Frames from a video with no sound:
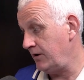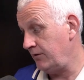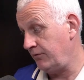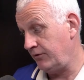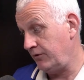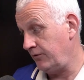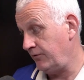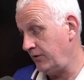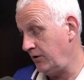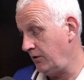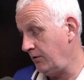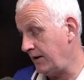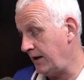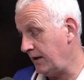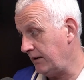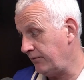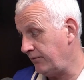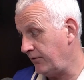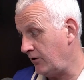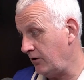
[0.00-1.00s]
for a few
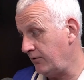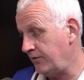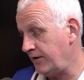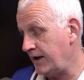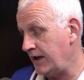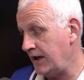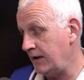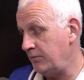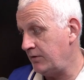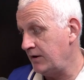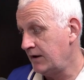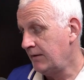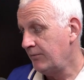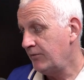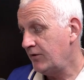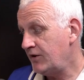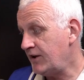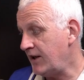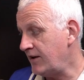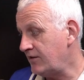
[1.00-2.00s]
games, 5 games,
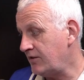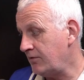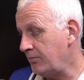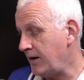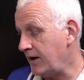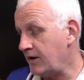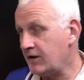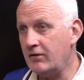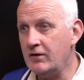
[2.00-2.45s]
centre back.